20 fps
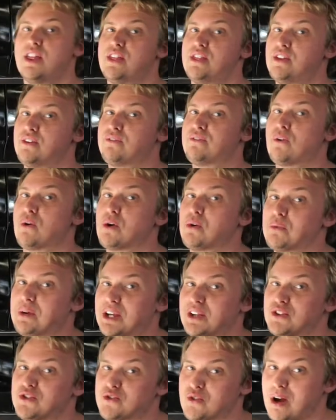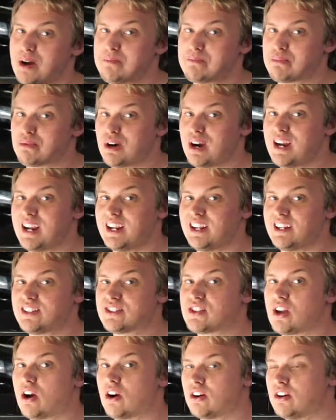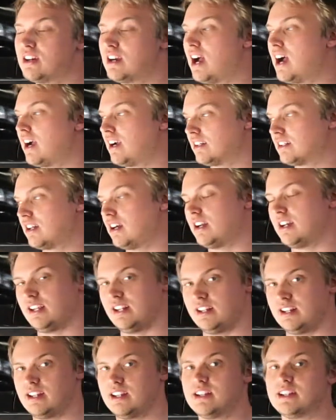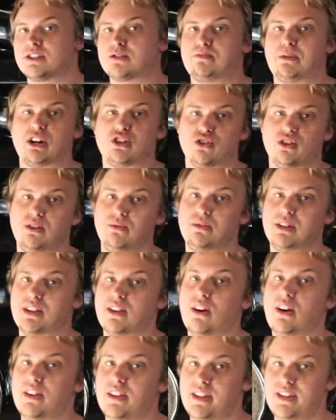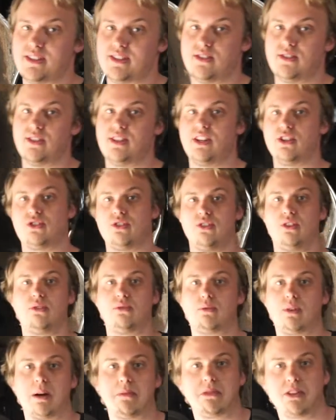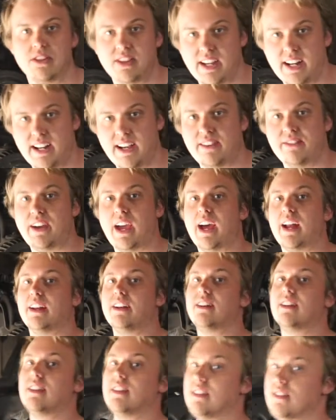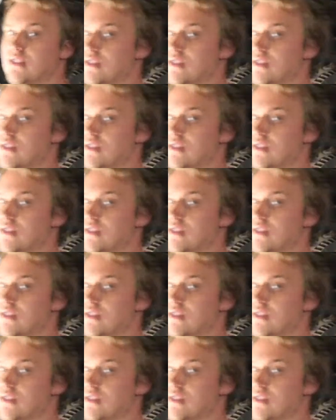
the four-wheel drum brakes are not cutting it, especially with all this additional rubber that I've added to this